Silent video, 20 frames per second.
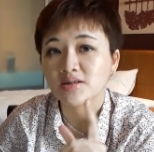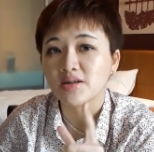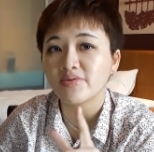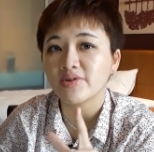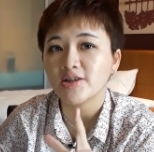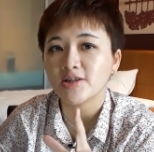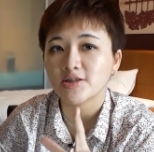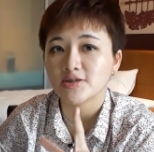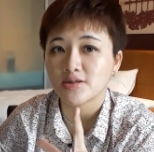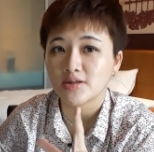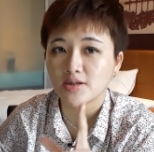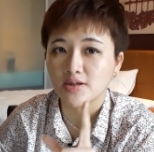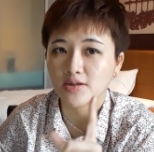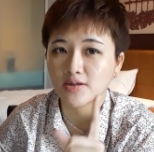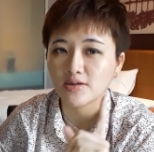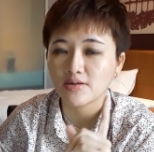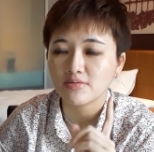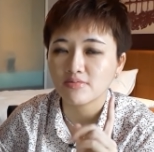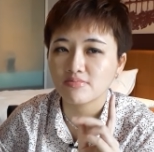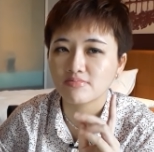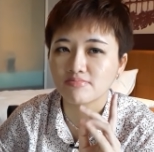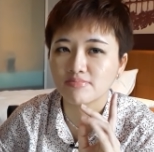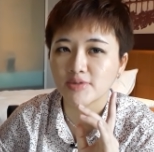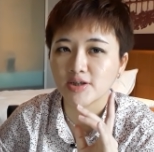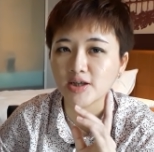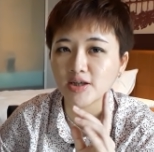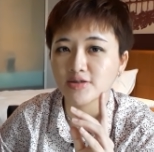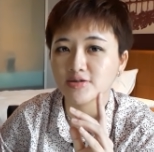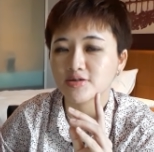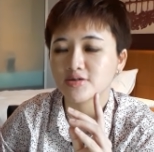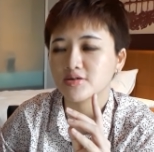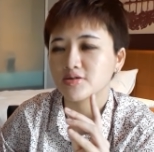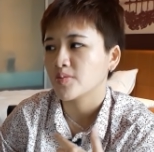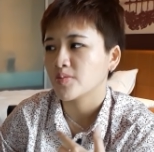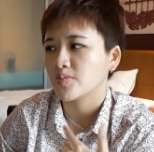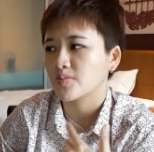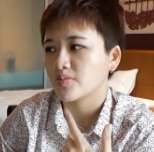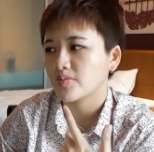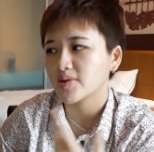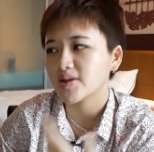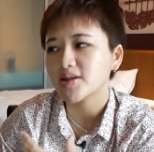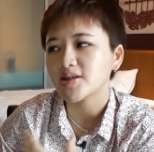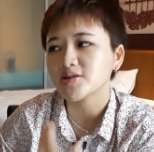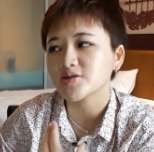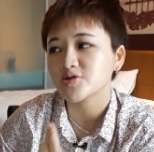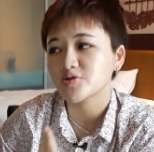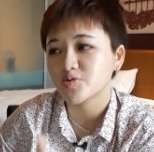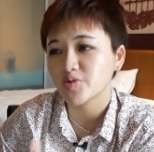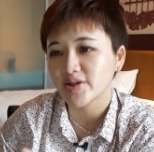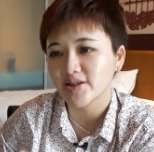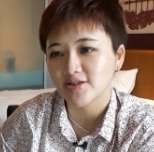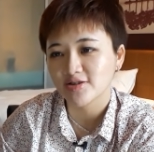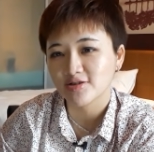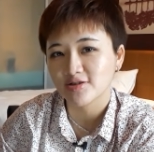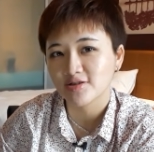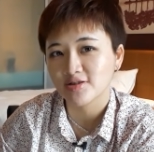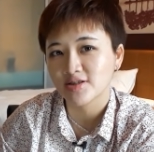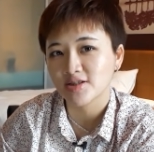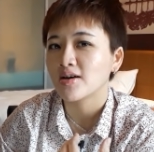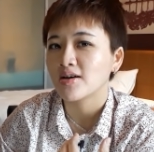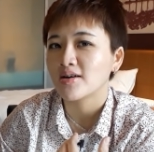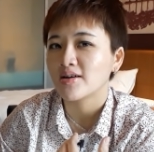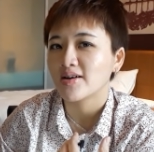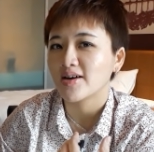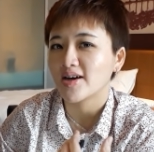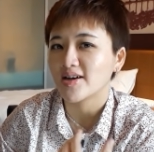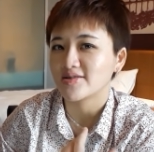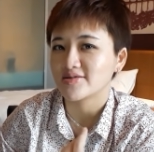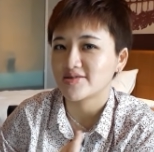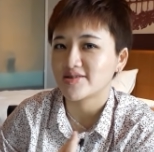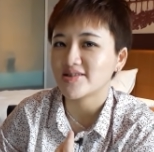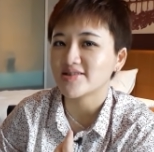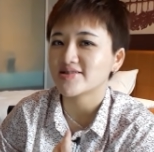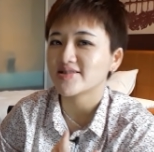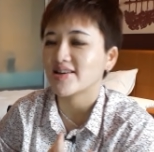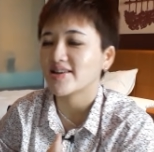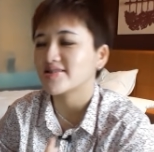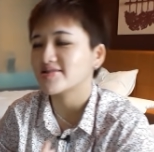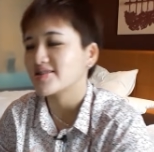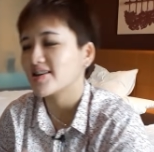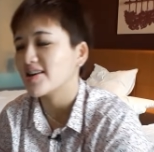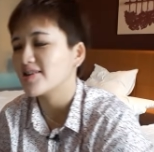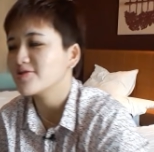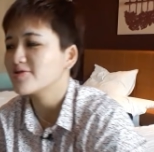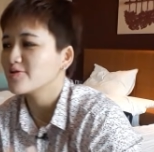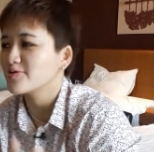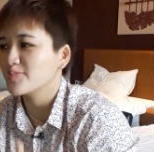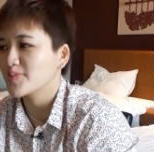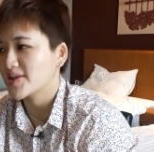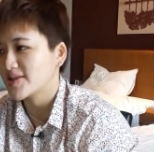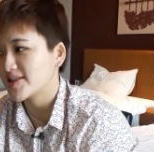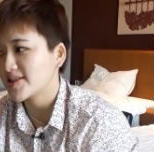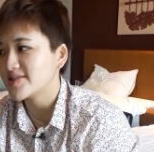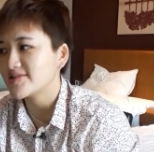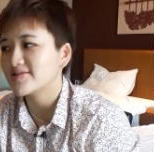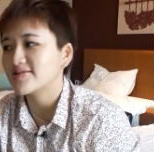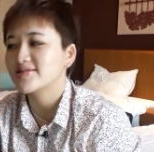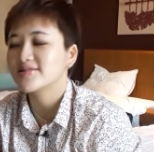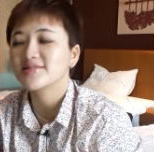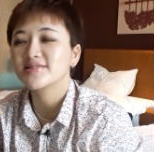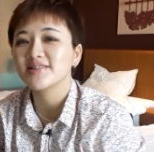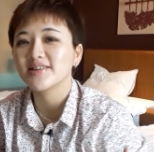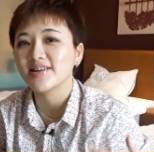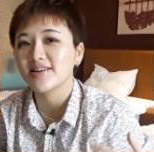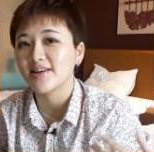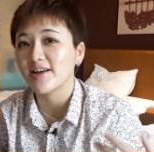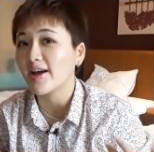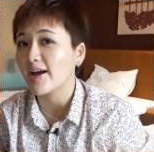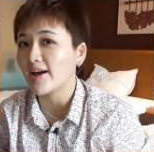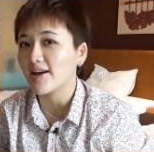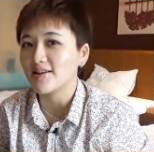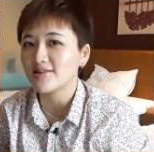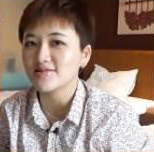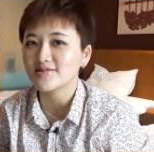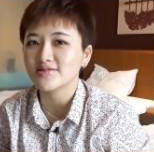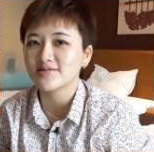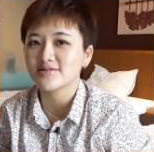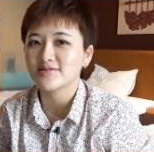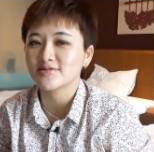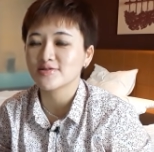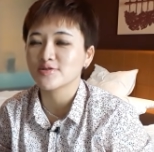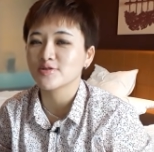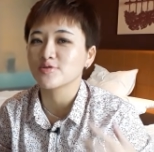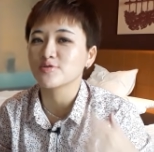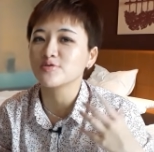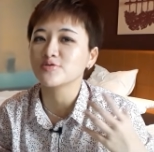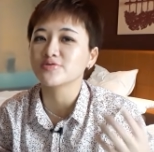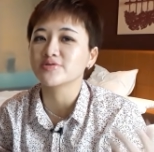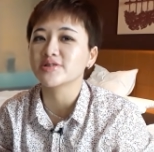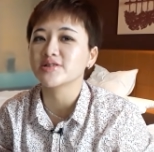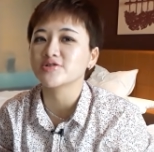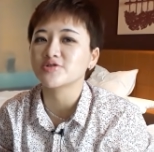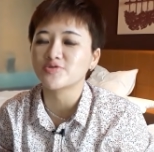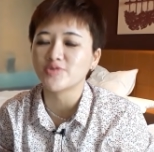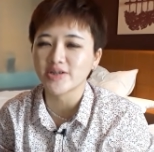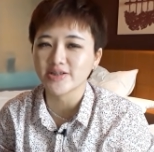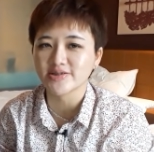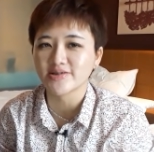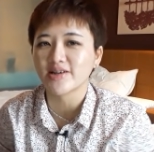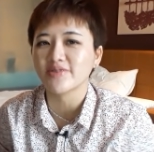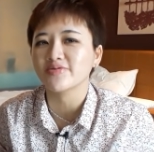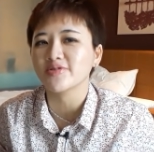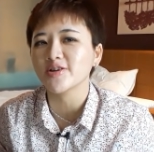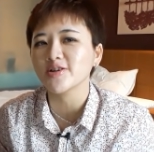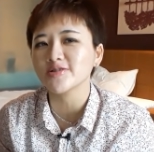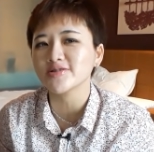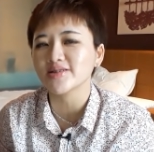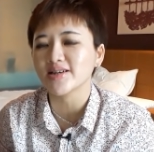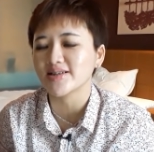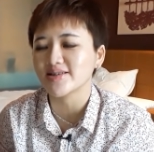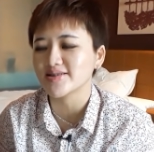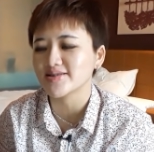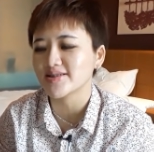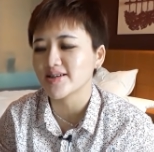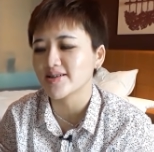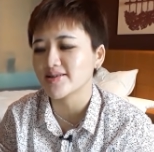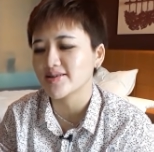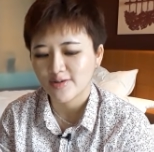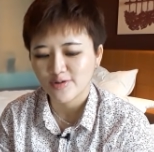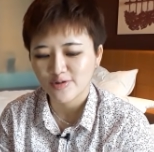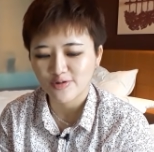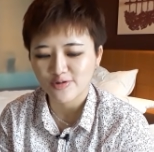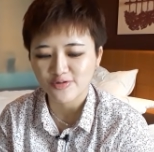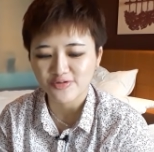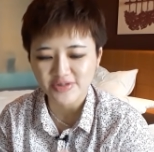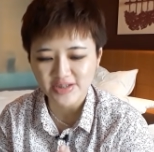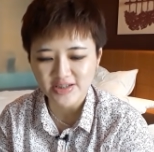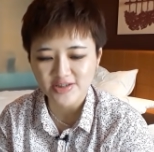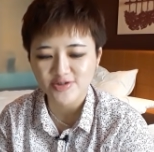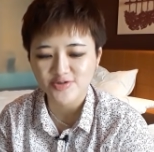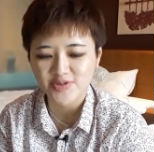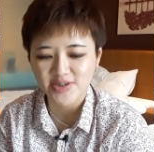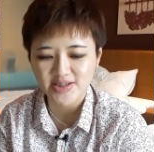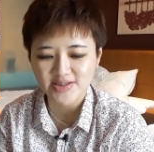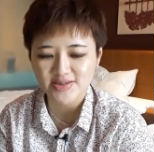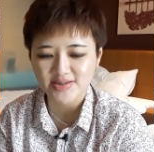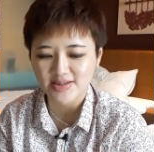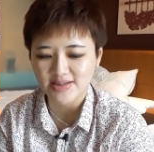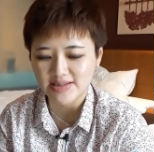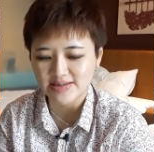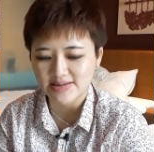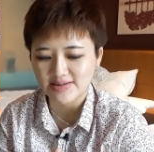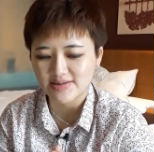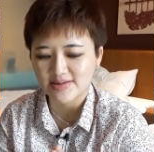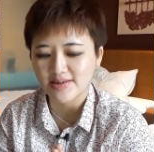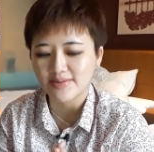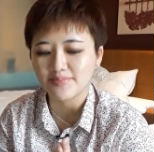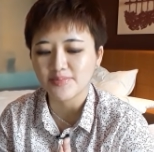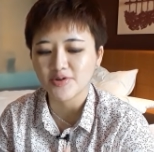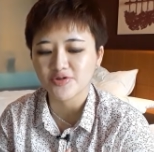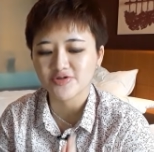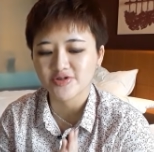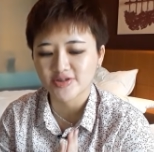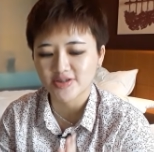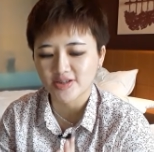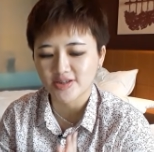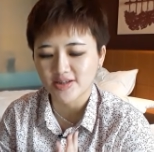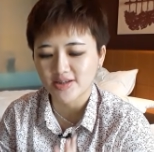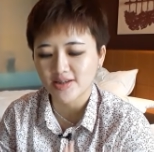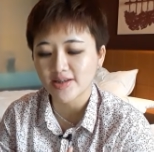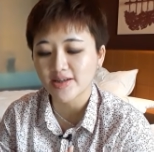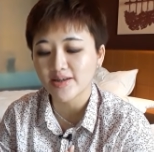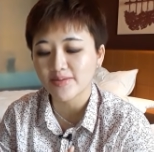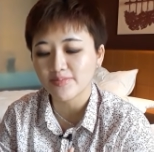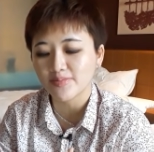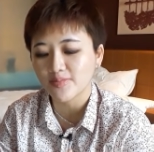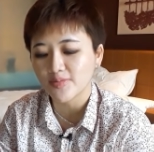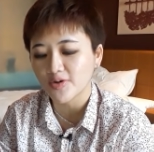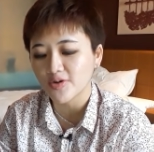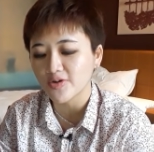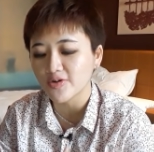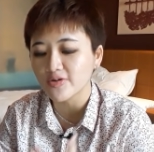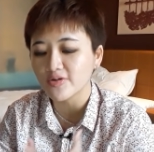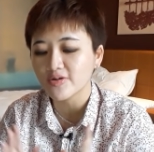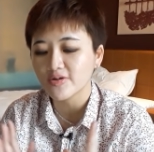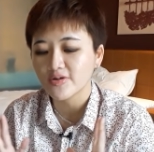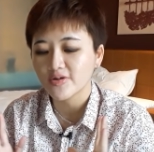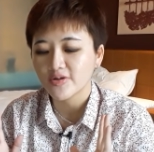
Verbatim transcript: Seventh lesson I learned is winning streaks are just as hard to manage as losing streaks. Of course, I understand losing streaks is emotionally more